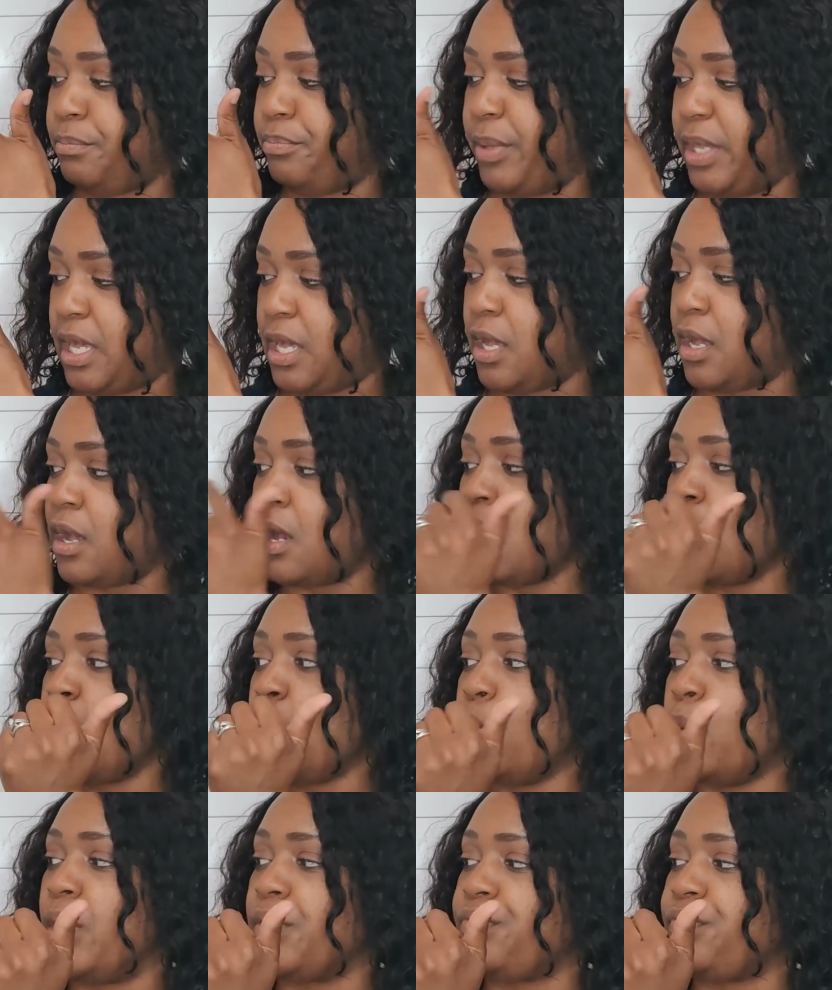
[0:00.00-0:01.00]
B
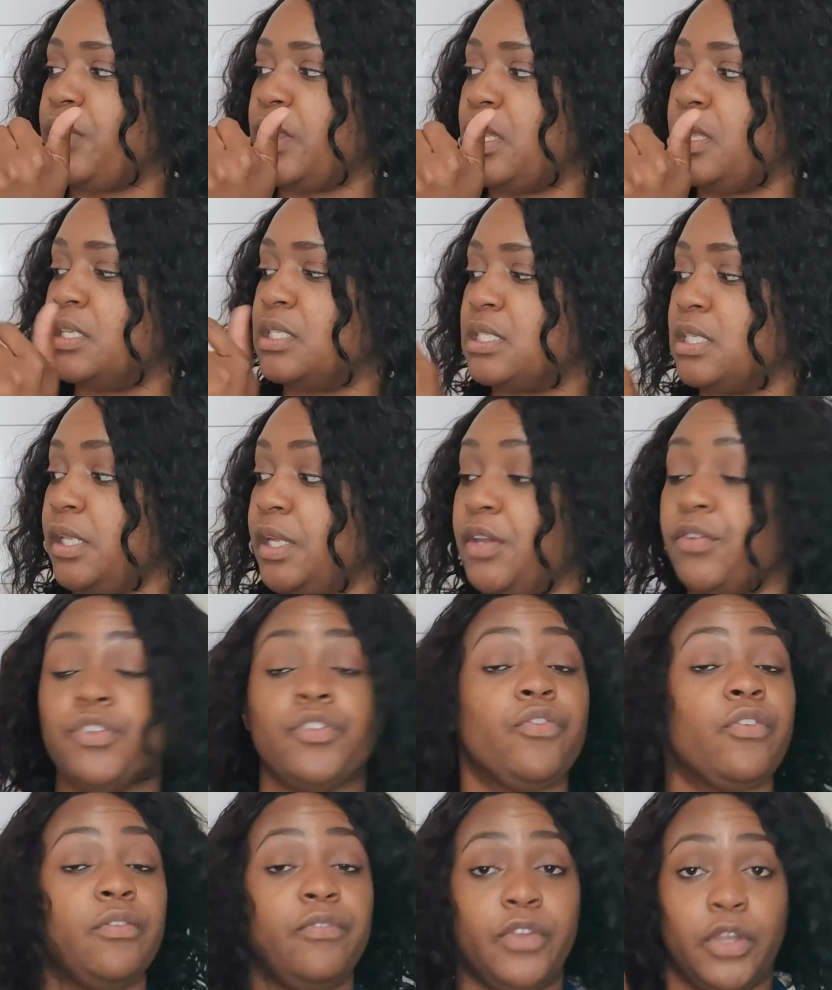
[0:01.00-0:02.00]
with the
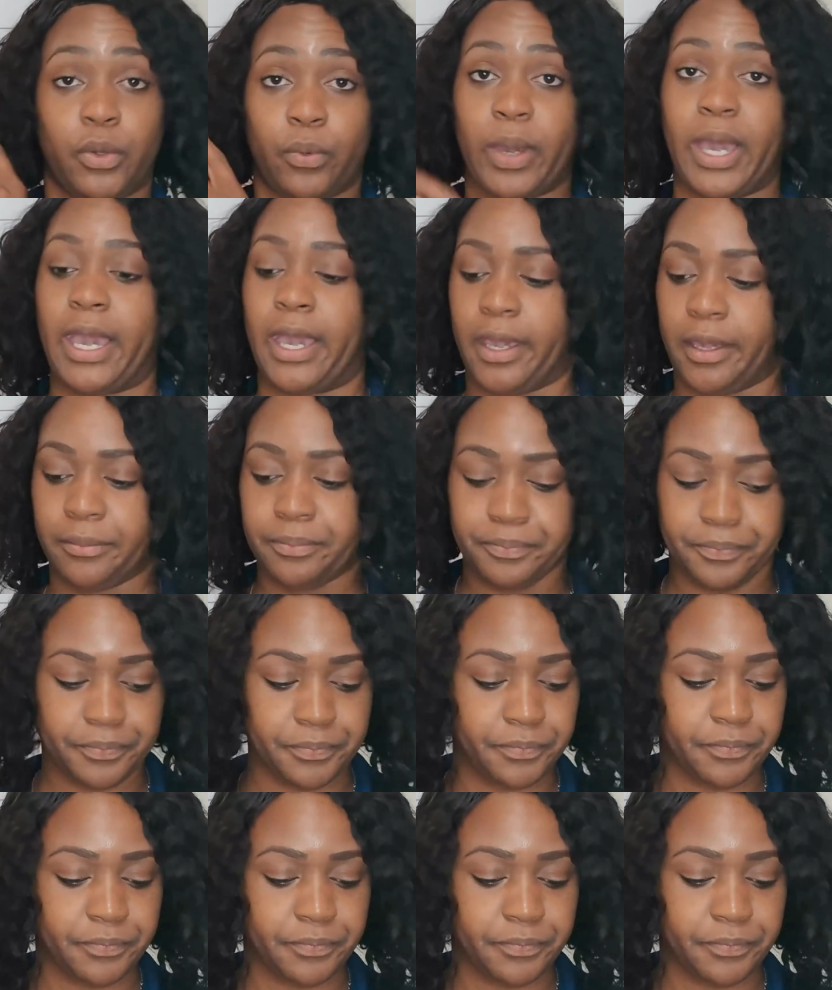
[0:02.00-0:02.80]
sleeves from view A.